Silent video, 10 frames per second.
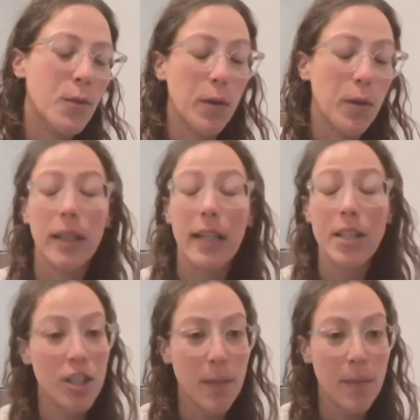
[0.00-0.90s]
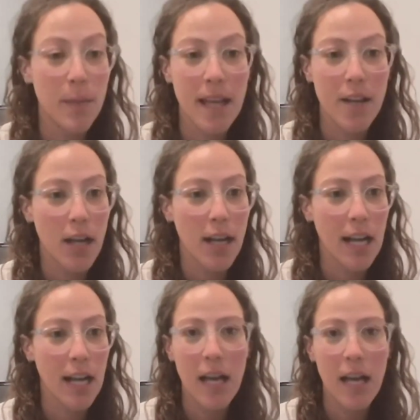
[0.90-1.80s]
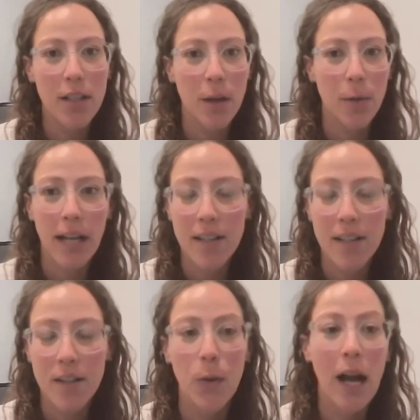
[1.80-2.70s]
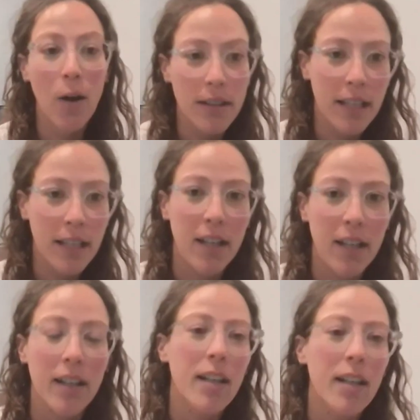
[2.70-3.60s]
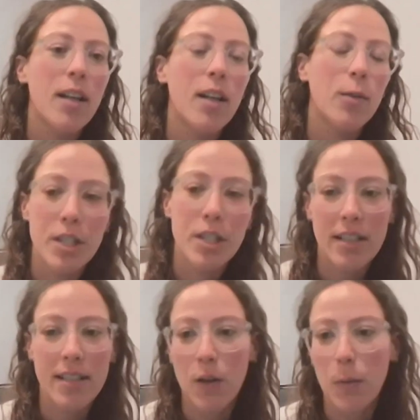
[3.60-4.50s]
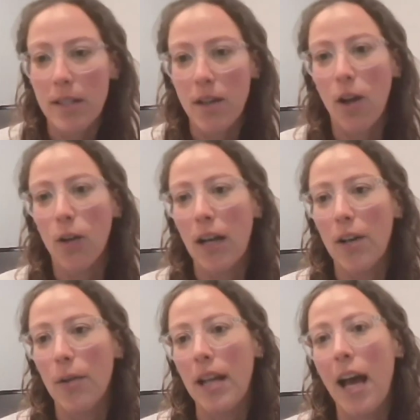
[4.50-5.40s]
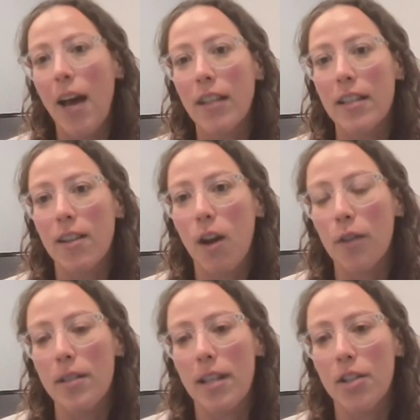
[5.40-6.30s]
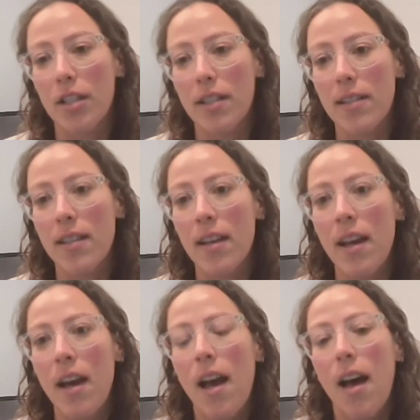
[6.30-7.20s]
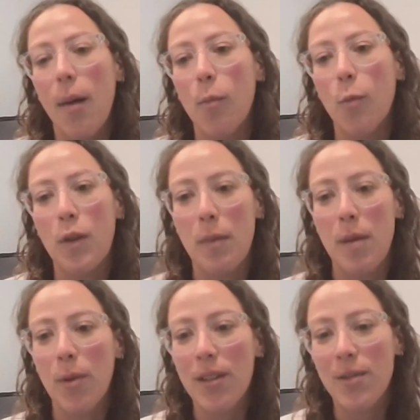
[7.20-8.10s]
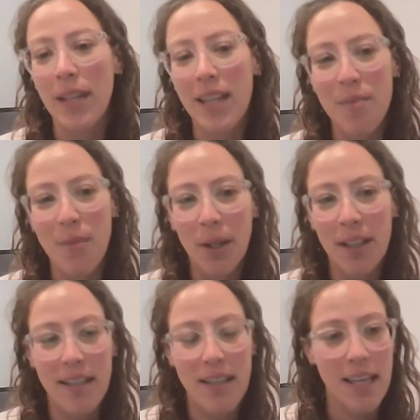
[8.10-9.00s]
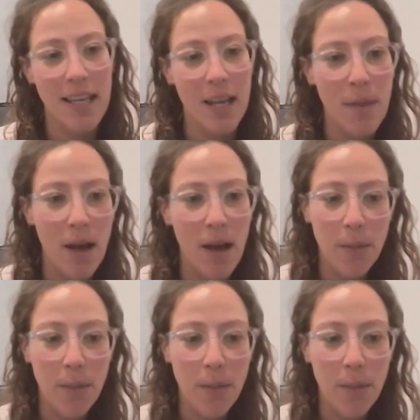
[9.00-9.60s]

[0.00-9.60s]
sort of the relationships that Tri-County Health Network has throughout their region in Southwest Colorado, and having these conversations with people is really important. Thinking